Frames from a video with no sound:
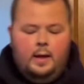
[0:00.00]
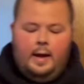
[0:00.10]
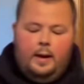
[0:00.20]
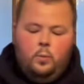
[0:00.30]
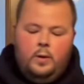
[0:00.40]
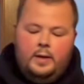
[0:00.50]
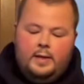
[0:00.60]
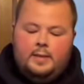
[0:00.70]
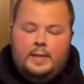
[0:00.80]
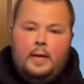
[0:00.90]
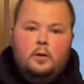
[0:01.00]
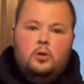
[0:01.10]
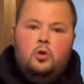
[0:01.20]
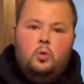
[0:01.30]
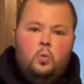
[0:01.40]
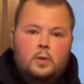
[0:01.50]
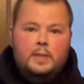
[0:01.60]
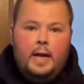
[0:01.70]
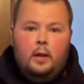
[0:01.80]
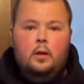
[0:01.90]
and we did tend to
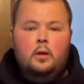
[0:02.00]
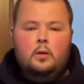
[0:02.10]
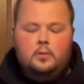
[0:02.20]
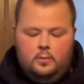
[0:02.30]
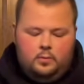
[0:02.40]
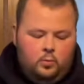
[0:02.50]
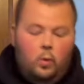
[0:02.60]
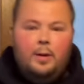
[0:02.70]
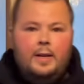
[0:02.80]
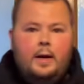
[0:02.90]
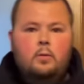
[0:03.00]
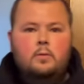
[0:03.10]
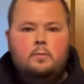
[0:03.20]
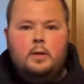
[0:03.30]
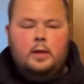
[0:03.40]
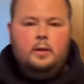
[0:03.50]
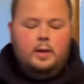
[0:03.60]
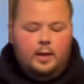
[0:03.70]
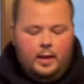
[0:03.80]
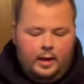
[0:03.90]
sell, I'm wobbling now,
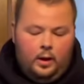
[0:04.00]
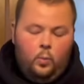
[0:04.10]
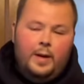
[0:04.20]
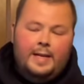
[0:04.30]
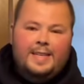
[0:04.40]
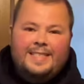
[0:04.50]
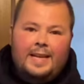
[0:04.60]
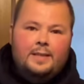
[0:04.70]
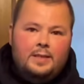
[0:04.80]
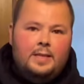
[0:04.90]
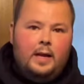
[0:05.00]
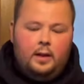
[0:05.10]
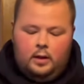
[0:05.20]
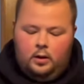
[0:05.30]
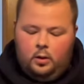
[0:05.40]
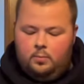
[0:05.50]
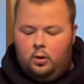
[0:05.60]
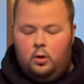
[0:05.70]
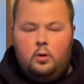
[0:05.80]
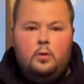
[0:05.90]
we did tend to sell a lot
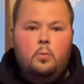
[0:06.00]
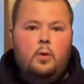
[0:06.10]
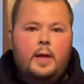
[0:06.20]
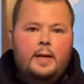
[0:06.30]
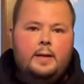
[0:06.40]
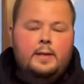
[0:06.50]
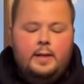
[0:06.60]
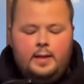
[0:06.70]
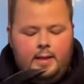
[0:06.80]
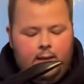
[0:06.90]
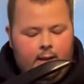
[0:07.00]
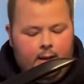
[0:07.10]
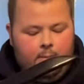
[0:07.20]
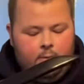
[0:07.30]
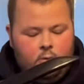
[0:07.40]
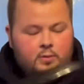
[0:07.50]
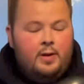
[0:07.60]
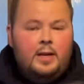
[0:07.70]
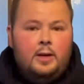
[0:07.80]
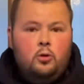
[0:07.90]
more than what they did. It was a
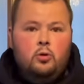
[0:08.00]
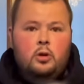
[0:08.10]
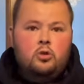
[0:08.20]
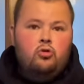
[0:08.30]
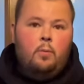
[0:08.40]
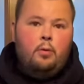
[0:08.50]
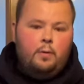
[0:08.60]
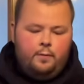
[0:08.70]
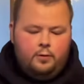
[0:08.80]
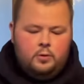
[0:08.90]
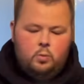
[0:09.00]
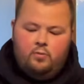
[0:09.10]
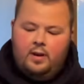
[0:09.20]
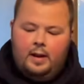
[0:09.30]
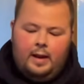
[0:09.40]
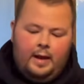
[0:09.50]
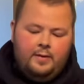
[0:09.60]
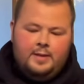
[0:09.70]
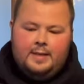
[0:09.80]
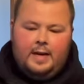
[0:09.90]
really good, strong product for us. We really like
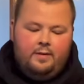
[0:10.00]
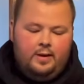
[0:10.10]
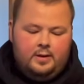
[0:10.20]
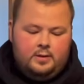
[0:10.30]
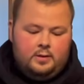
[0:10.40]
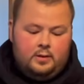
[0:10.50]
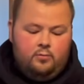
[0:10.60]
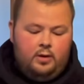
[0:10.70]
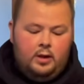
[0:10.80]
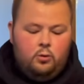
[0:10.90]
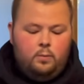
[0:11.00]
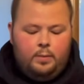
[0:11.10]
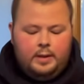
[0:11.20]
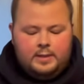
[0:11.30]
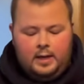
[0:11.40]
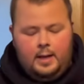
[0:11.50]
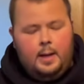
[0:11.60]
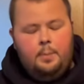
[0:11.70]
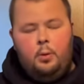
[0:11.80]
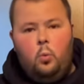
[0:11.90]
the design of it. It's a really good piece.
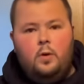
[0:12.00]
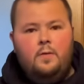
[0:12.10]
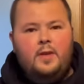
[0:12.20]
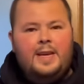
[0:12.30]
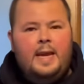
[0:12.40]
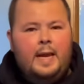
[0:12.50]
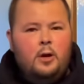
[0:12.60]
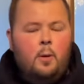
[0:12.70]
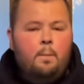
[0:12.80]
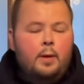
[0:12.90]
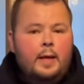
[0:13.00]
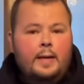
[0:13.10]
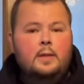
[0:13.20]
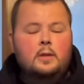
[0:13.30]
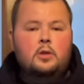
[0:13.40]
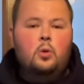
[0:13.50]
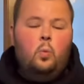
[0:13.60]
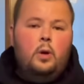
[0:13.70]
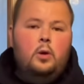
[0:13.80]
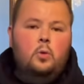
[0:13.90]
But one of the key complaints that
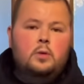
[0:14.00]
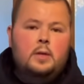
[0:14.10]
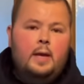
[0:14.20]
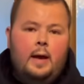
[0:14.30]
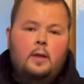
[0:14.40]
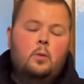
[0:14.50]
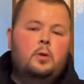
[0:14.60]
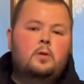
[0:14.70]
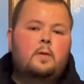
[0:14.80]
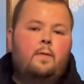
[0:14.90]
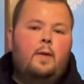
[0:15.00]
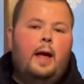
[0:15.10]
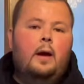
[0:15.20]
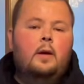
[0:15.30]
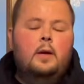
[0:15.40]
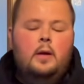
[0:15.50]
we used to get and that we used to flag